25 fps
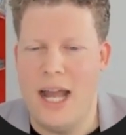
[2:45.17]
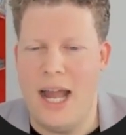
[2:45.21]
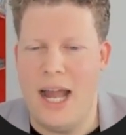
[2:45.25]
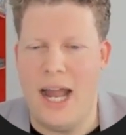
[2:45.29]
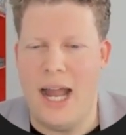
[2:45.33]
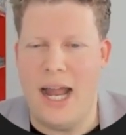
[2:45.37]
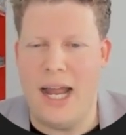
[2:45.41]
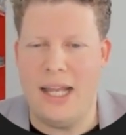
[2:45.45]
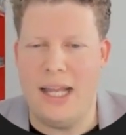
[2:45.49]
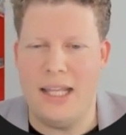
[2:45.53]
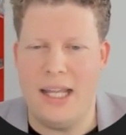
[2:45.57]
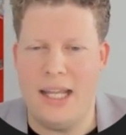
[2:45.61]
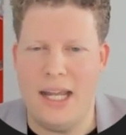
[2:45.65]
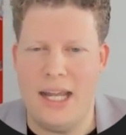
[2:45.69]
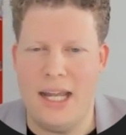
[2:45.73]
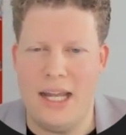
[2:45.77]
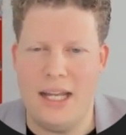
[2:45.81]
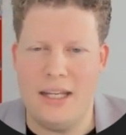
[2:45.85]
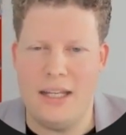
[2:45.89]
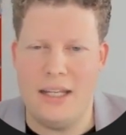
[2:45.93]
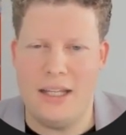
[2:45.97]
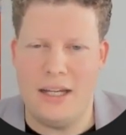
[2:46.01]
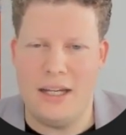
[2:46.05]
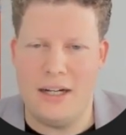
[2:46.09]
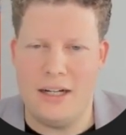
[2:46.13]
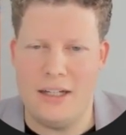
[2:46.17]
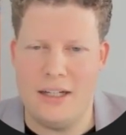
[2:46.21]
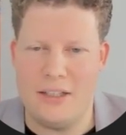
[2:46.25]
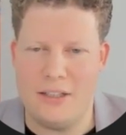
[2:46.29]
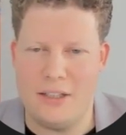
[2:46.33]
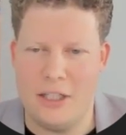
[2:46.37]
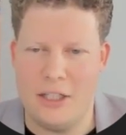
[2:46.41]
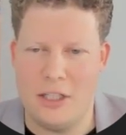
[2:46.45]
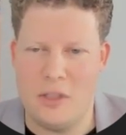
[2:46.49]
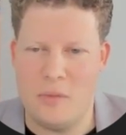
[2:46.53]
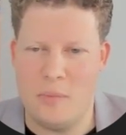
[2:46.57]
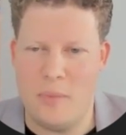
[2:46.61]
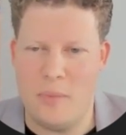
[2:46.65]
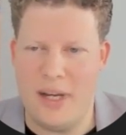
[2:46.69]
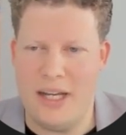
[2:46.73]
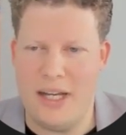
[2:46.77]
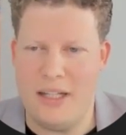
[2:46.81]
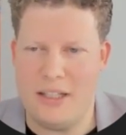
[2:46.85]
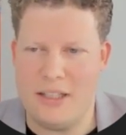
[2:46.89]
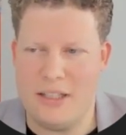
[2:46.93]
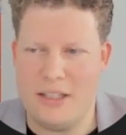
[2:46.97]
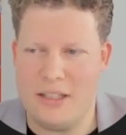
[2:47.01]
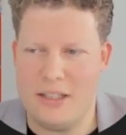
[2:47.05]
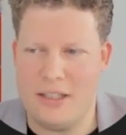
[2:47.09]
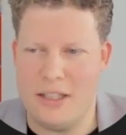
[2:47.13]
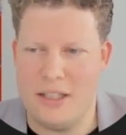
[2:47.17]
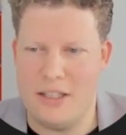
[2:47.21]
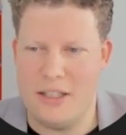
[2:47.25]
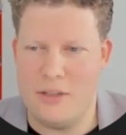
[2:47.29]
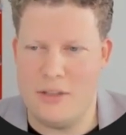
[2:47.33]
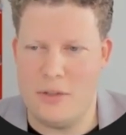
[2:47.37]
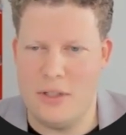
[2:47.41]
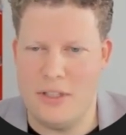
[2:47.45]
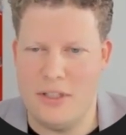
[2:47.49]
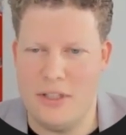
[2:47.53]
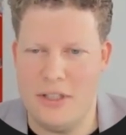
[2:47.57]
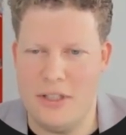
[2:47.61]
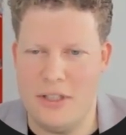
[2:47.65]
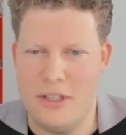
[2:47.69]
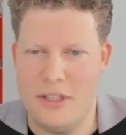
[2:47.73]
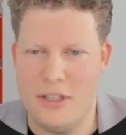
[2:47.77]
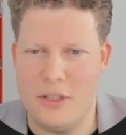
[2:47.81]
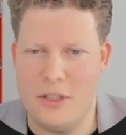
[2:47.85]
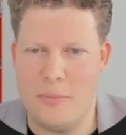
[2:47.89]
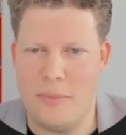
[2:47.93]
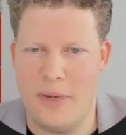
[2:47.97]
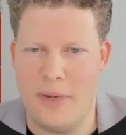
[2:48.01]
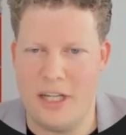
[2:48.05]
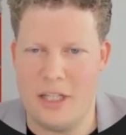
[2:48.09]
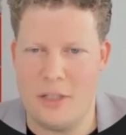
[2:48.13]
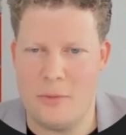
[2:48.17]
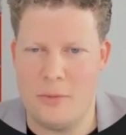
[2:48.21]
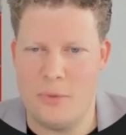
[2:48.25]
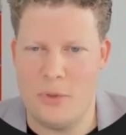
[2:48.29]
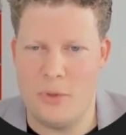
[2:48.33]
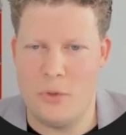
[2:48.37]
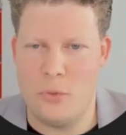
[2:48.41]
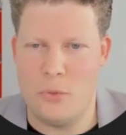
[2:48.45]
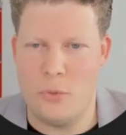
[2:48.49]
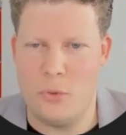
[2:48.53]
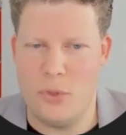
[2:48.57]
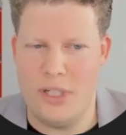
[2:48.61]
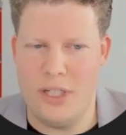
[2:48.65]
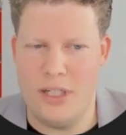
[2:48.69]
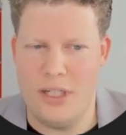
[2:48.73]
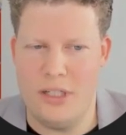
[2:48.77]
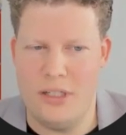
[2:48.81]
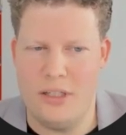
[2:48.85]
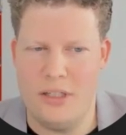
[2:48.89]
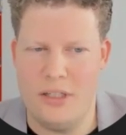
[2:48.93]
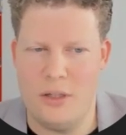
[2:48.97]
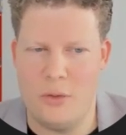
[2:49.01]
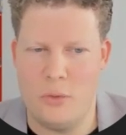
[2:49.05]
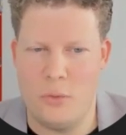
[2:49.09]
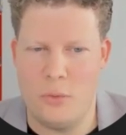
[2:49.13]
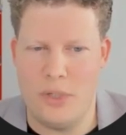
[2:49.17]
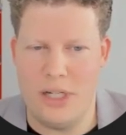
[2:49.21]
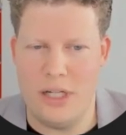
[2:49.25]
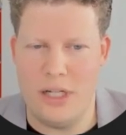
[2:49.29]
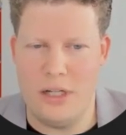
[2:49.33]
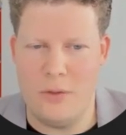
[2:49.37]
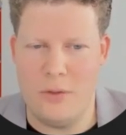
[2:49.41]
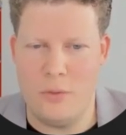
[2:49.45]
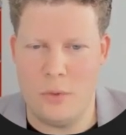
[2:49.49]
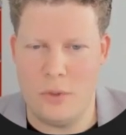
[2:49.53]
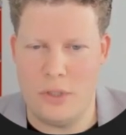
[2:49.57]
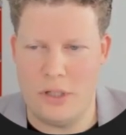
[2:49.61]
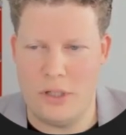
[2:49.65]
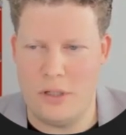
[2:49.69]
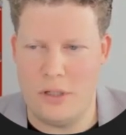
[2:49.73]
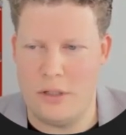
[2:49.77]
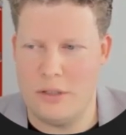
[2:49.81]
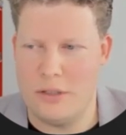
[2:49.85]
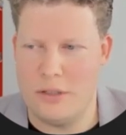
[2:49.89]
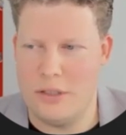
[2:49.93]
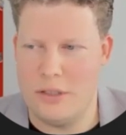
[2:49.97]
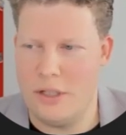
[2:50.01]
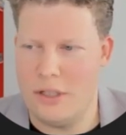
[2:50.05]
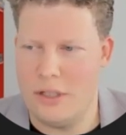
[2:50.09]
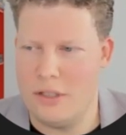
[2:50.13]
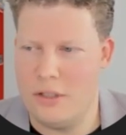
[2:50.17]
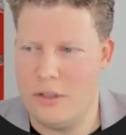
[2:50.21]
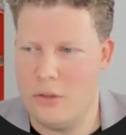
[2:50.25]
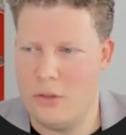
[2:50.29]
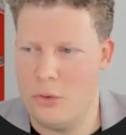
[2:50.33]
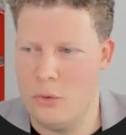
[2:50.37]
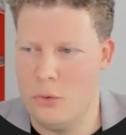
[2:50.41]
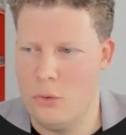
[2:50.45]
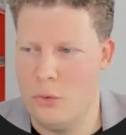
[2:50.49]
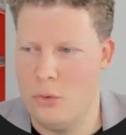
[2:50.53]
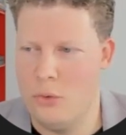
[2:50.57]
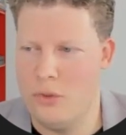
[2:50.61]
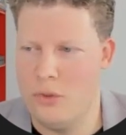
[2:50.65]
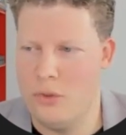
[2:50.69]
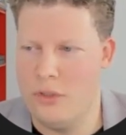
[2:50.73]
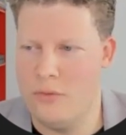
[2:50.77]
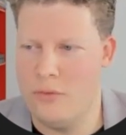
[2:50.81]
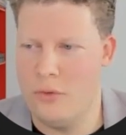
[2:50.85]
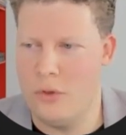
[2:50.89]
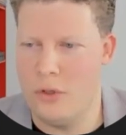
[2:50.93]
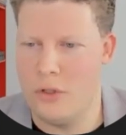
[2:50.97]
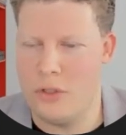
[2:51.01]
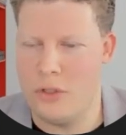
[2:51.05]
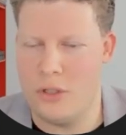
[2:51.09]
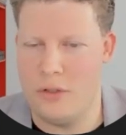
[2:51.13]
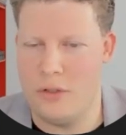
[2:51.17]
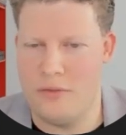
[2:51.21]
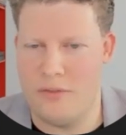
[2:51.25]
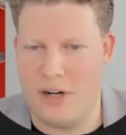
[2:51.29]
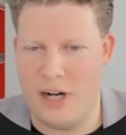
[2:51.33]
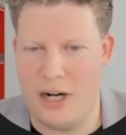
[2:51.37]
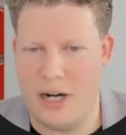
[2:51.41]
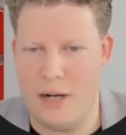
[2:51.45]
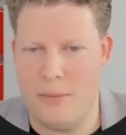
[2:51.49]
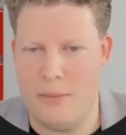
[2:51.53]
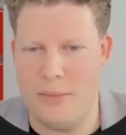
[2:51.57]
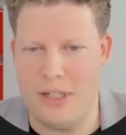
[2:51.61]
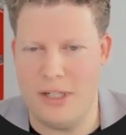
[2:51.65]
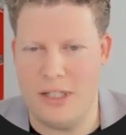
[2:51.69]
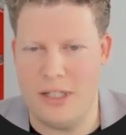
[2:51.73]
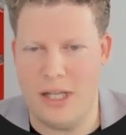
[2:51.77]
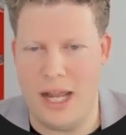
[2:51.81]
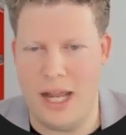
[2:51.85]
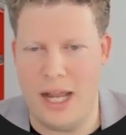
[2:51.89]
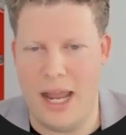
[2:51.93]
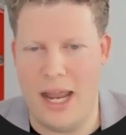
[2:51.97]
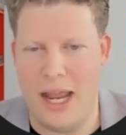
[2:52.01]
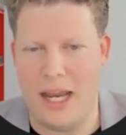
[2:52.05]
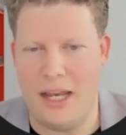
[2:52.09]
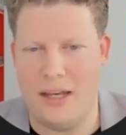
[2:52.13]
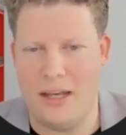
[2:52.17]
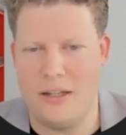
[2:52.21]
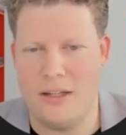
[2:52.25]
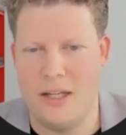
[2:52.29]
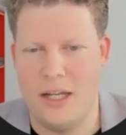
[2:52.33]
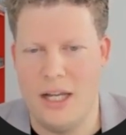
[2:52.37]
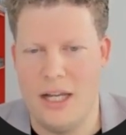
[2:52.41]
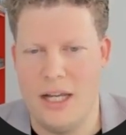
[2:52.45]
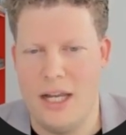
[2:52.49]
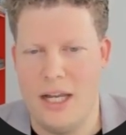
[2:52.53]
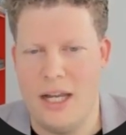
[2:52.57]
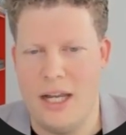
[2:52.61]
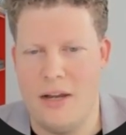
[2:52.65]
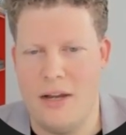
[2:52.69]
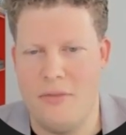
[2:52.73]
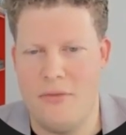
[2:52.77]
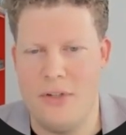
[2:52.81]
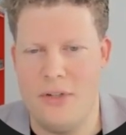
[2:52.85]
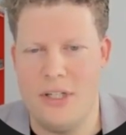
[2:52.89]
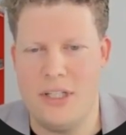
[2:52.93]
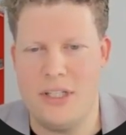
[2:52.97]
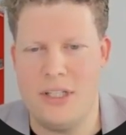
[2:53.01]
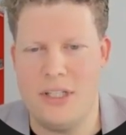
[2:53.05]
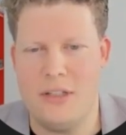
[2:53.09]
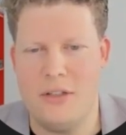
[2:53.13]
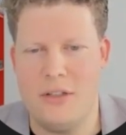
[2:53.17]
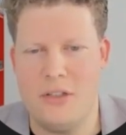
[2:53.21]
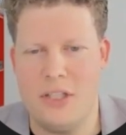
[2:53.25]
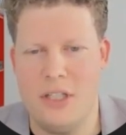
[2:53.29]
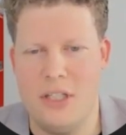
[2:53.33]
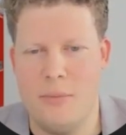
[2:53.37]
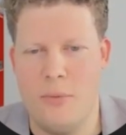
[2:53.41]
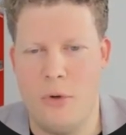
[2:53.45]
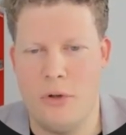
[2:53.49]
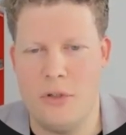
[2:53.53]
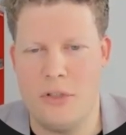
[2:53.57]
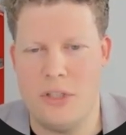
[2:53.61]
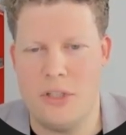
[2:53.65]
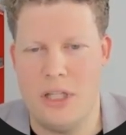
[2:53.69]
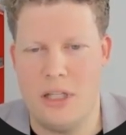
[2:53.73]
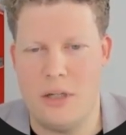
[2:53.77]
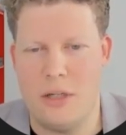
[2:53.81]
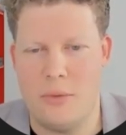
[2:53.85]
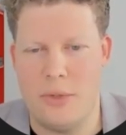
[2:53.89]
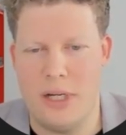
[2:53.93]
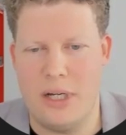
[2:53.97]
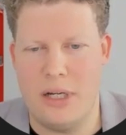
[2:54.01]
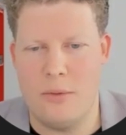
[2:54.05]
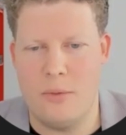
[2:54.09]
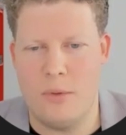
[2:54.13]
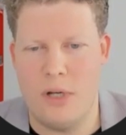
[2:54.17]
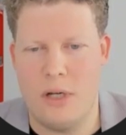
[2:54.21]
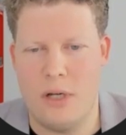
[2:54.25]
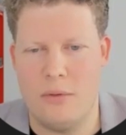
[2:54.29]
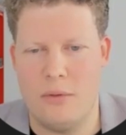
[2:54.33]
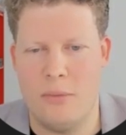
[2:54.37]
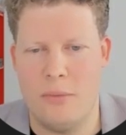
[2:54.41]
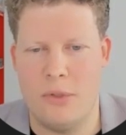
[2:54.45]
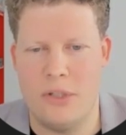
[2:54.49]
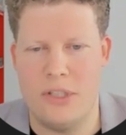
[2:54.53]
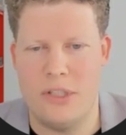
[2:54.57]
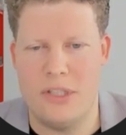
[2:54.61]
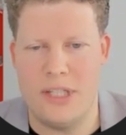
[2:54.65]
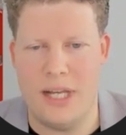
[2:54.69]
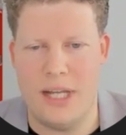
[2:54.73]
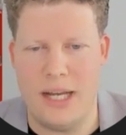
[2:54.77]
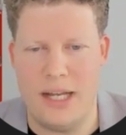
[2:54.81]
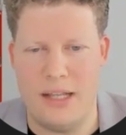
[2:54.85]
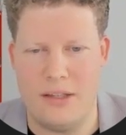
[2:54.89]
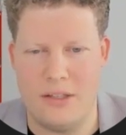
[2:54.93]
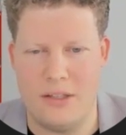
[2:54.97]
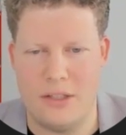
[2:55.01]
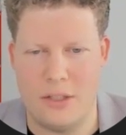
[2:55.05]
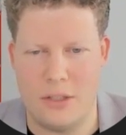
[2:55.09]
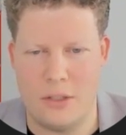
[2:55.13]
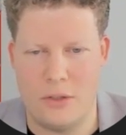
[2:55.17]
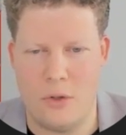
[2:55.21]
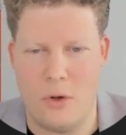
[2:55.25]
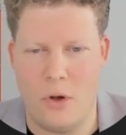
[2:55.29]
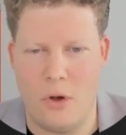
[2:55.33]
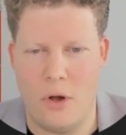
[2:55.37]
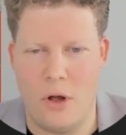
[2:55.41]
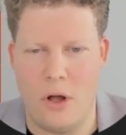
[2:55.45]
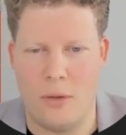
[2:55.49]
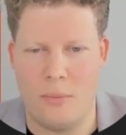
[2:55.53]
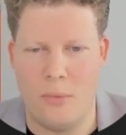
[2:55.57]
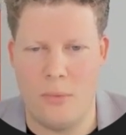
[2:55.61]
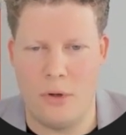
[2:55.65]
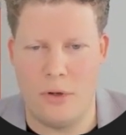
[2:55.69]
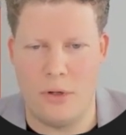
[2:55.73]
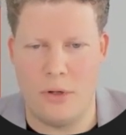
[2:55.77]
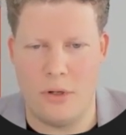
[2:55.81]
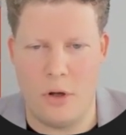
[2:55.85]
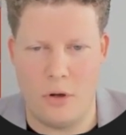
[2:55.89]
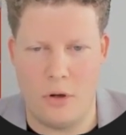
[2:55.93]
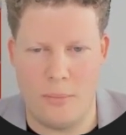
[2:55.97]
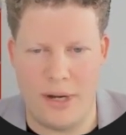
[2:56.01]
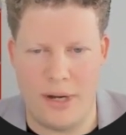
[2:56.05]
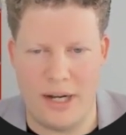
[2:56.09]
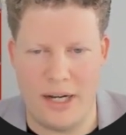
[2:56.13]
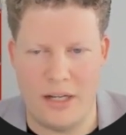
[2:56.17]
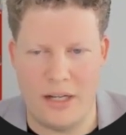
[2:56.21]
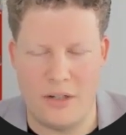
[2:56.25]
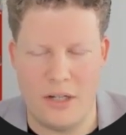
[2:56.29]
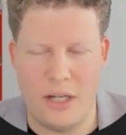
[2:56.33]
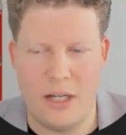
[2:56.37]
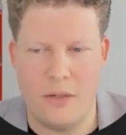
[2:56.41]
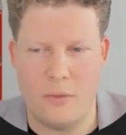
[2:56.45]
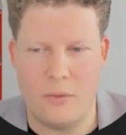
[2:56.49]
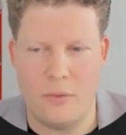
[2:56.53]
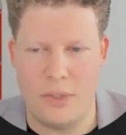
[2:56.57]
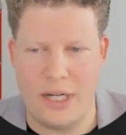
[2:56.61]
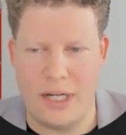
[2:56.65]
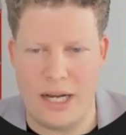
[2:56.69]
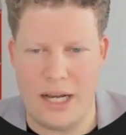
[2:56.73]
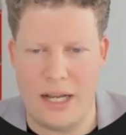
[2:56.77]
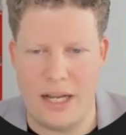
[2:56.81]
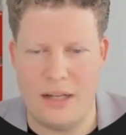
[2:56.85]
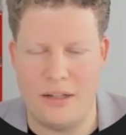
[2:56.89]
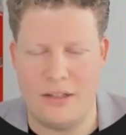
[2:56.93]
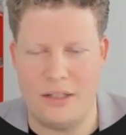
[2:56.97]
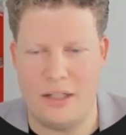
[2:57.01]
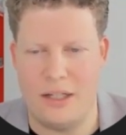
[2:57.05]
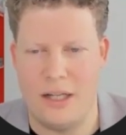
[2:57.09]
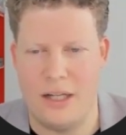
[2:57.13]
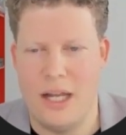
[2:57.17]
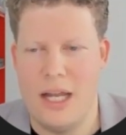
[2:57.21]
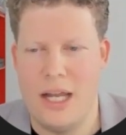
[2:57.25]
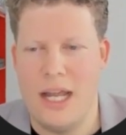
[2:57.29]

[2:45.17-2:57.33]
And then there is this space, this transition space between the real world to the virtual environment. And if we still see mostly the real world, we would say this is called augmented reality.